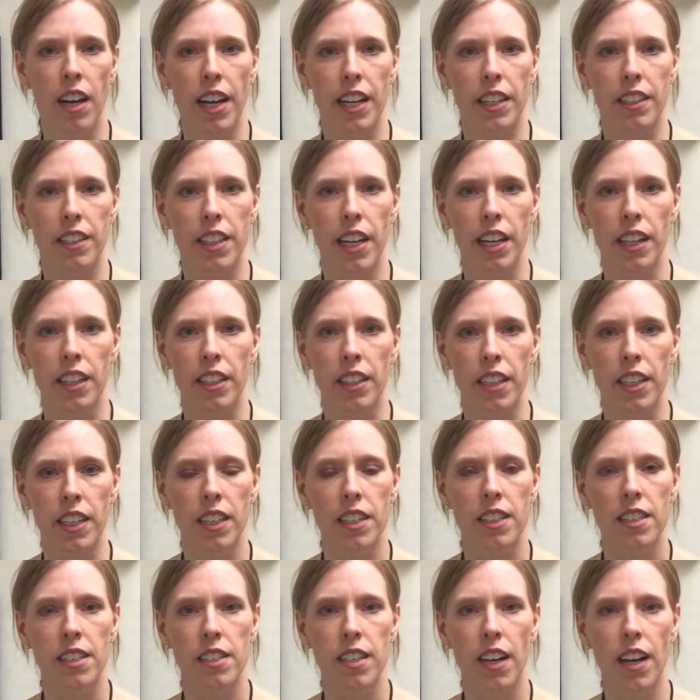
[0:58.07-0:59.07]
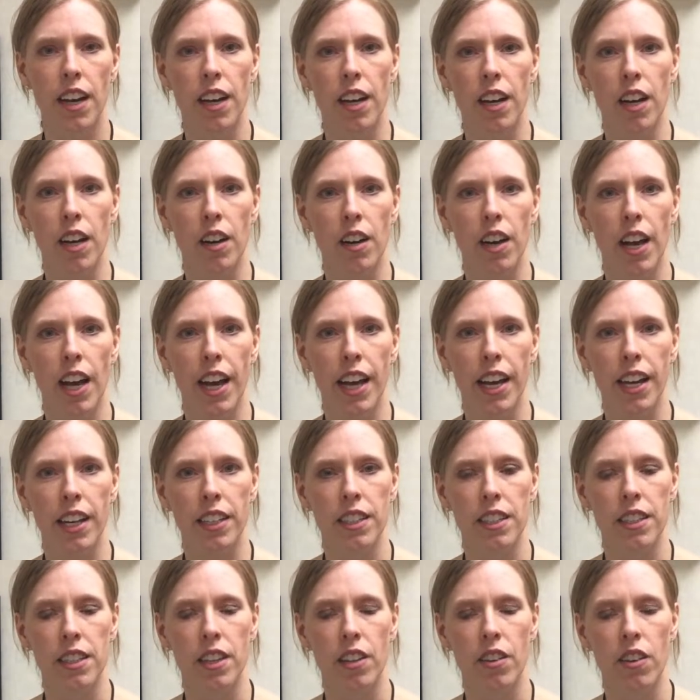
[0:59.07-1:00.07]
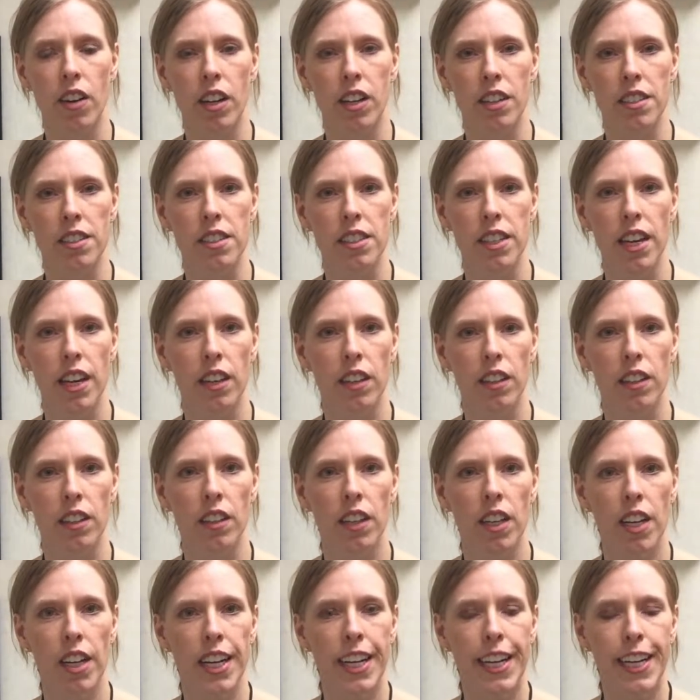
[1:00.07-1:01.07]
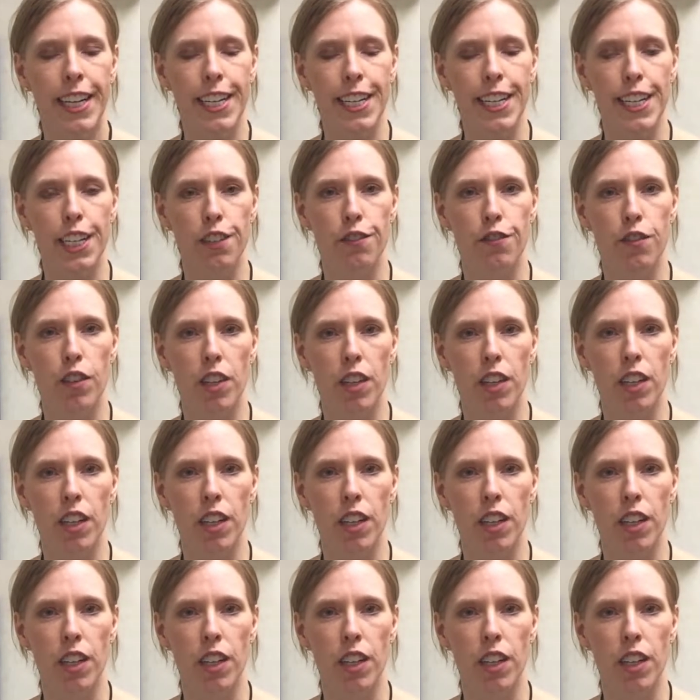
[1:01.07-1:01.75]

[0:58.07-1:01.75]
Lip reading: and techniques, and they're on a scale of